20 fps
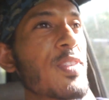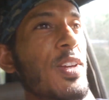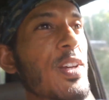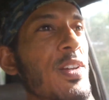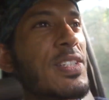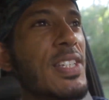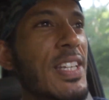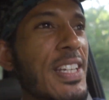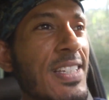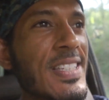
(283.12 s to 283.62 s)

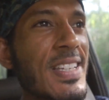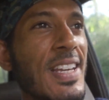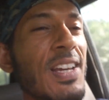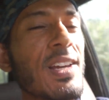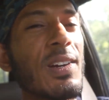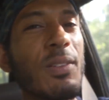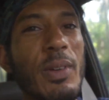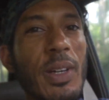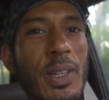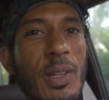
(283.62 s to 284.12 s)
fuses,
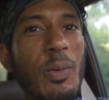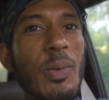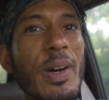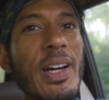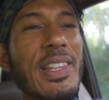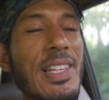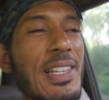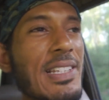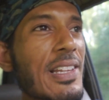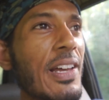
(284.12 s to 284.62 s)
when the
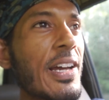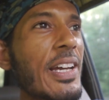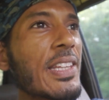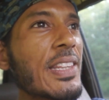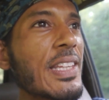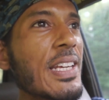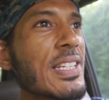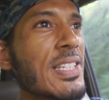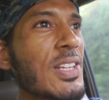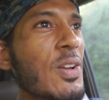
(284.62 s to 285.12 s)
weather's like
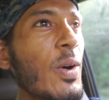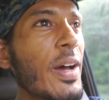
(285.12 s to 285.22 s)
this